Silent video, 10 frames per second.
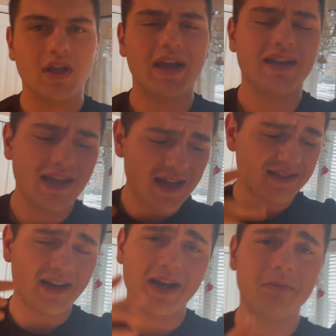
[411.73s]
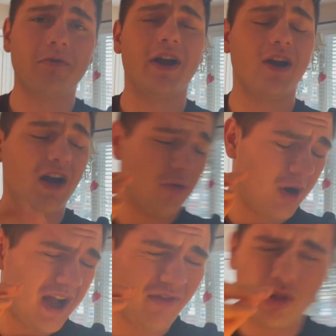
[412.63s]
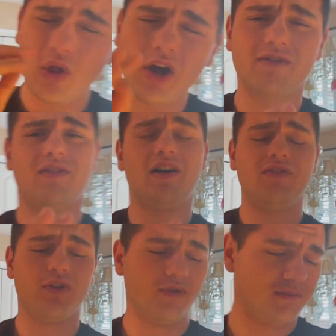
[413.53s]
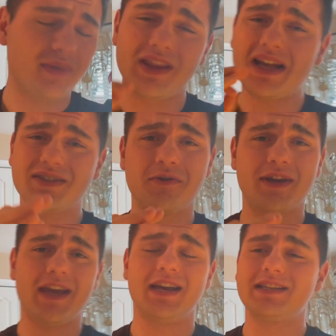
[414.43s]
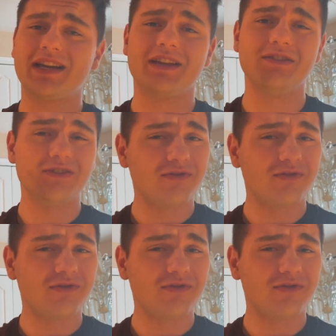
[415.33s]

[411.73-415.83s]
And yes, I am aware I will have a lot of leftovers. But that's okay, because I can use it for